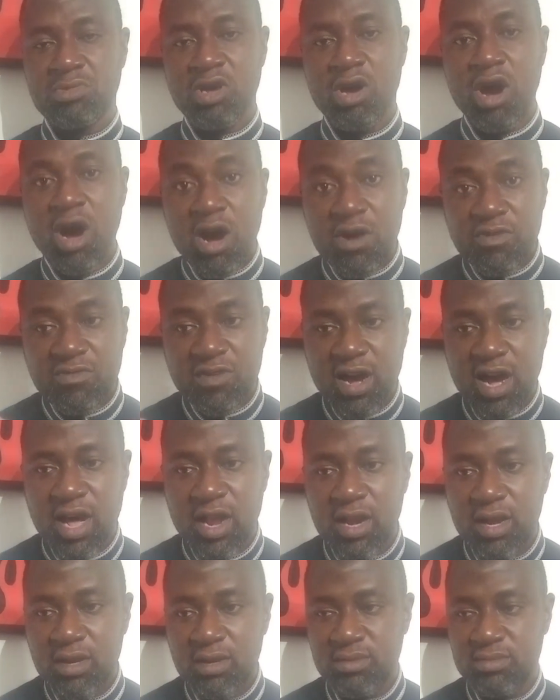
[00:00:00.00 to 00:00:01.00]

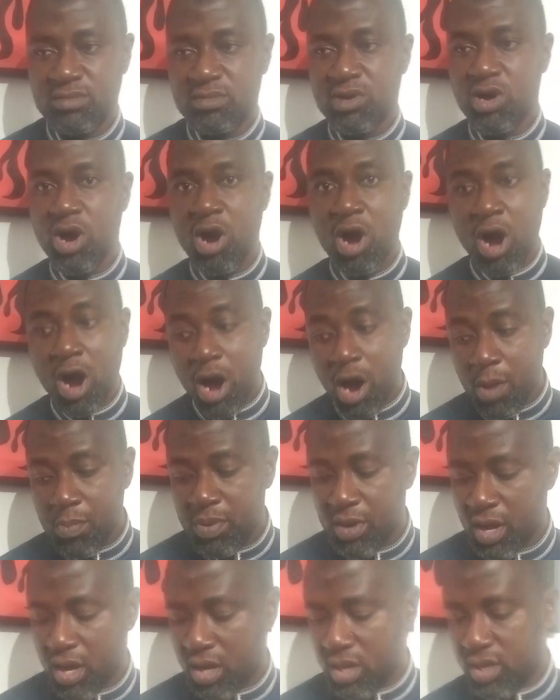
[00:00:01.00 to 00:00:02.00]
oval, or
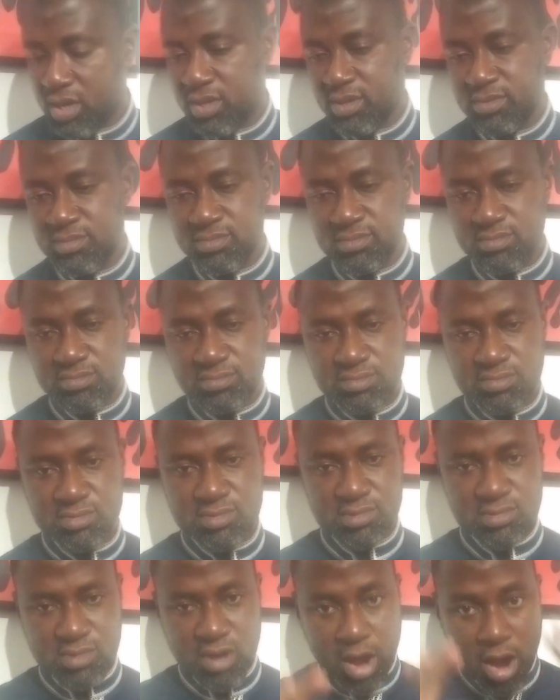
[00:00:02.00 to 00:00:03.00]
oblong?
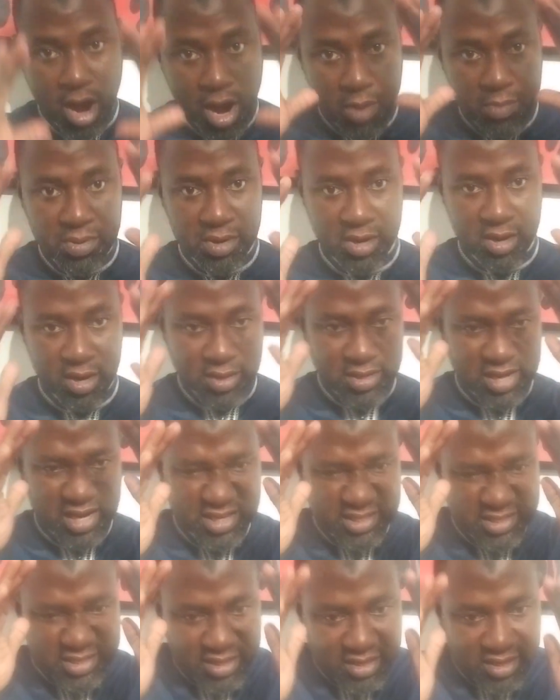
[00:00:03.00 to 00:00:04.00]
Oblong, that
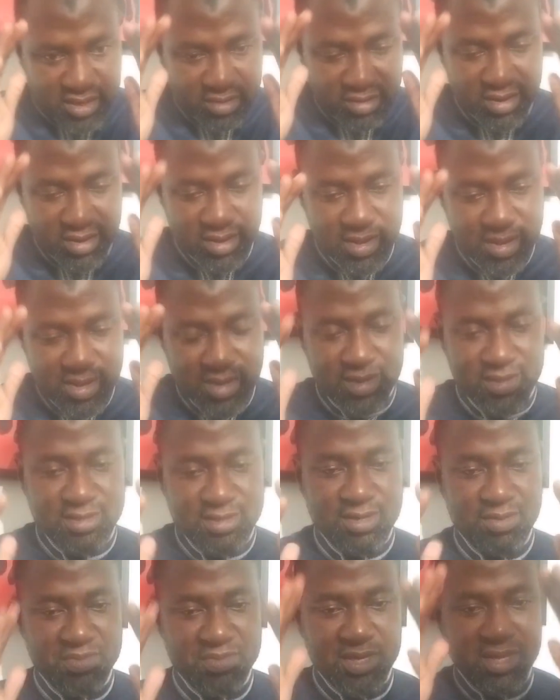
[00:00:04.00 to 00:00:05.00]
is
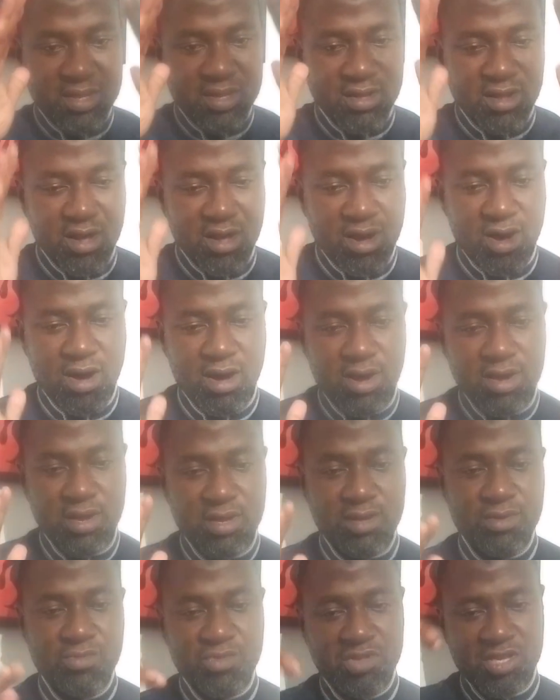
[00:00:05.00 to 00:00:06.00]
something
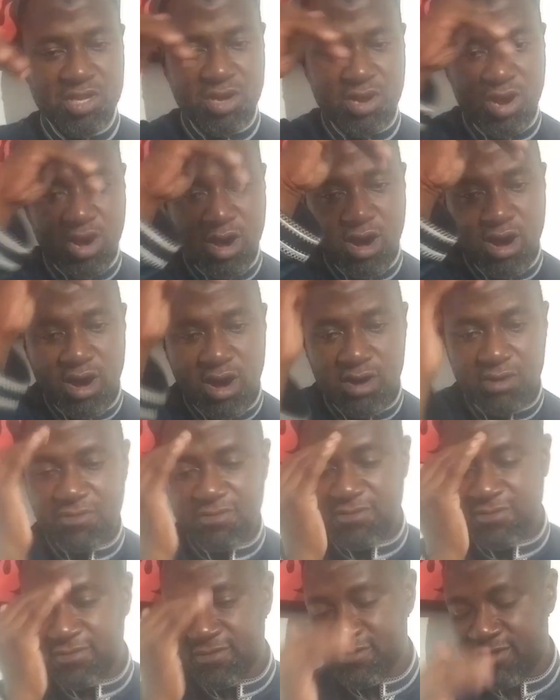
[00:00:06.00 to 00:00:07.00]
long with a curved